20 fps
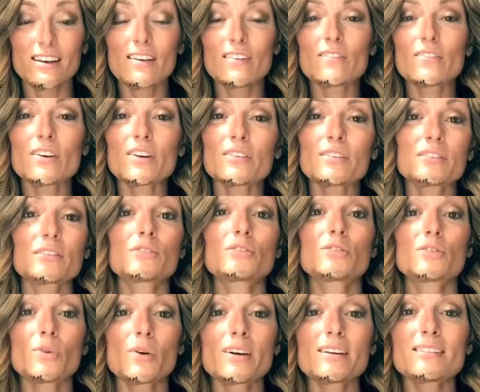Fear is a
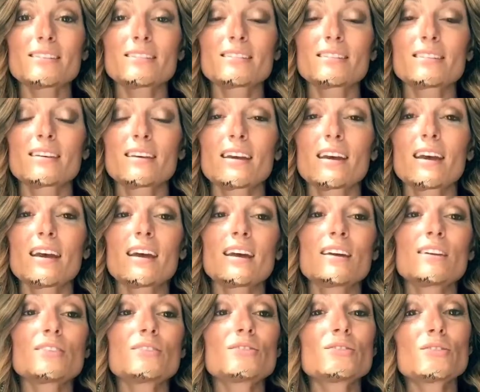choice.
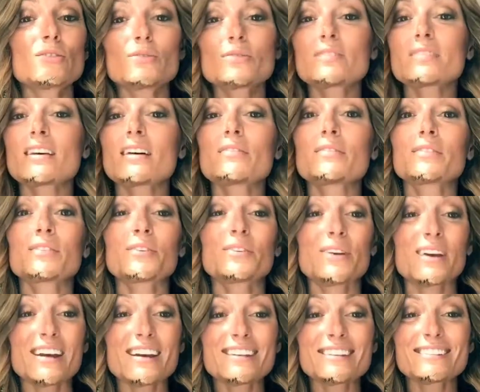Choose love and
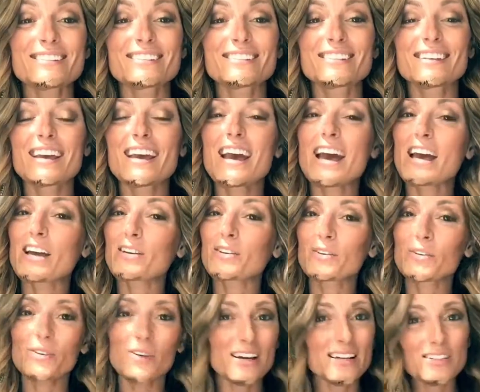grace, and
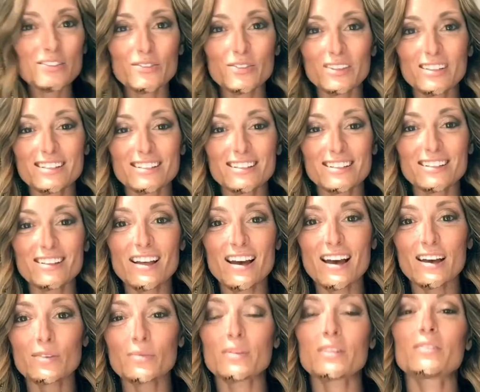gracefully
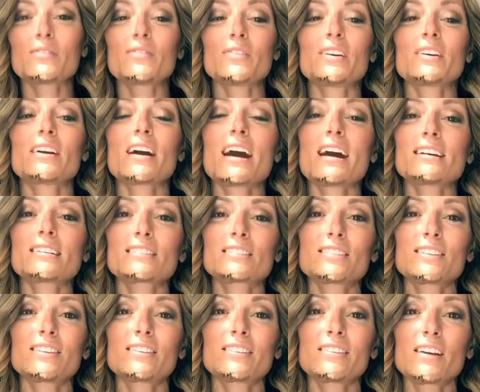decline when fear asks
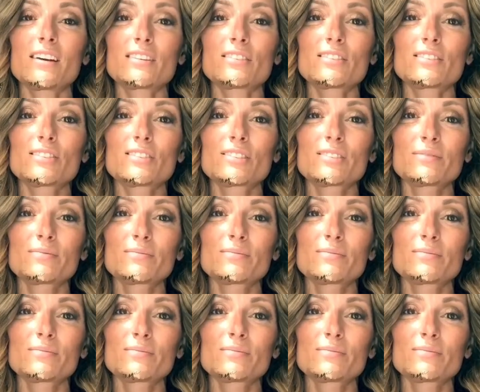you to lunch.